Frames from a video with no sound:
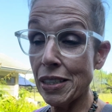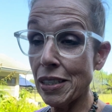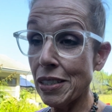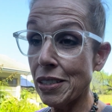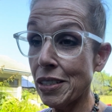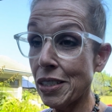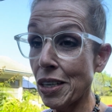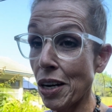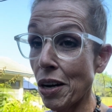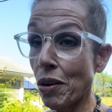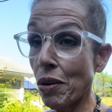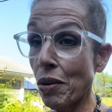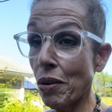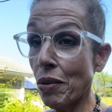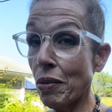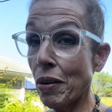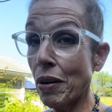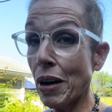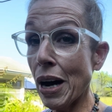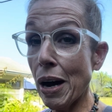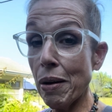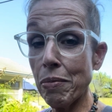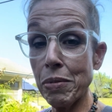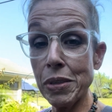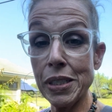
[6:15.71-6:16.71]
So
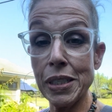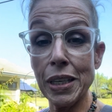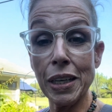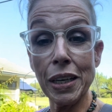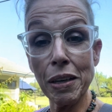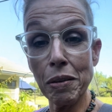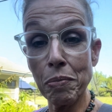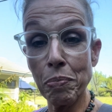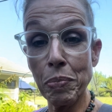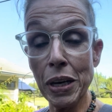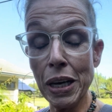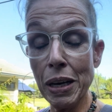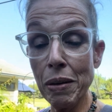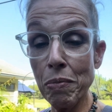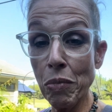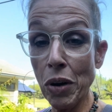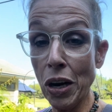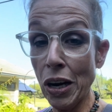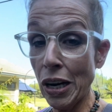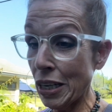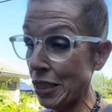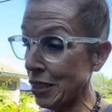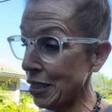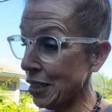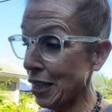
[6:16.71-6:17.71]
I was thinking peat
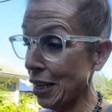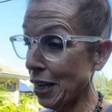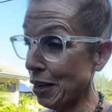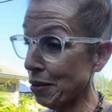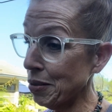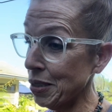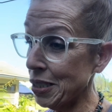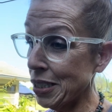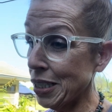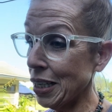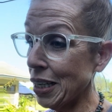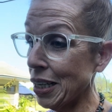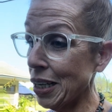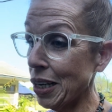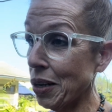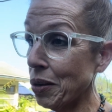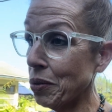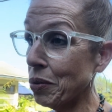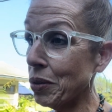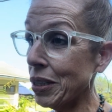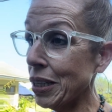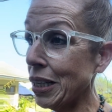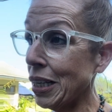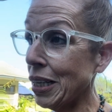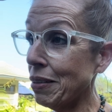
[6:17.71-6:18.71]
moss, and I was thinking
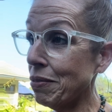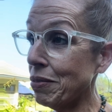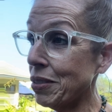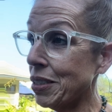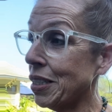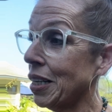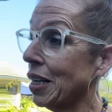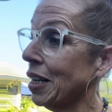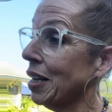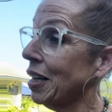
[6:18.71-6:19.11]
oak leaves.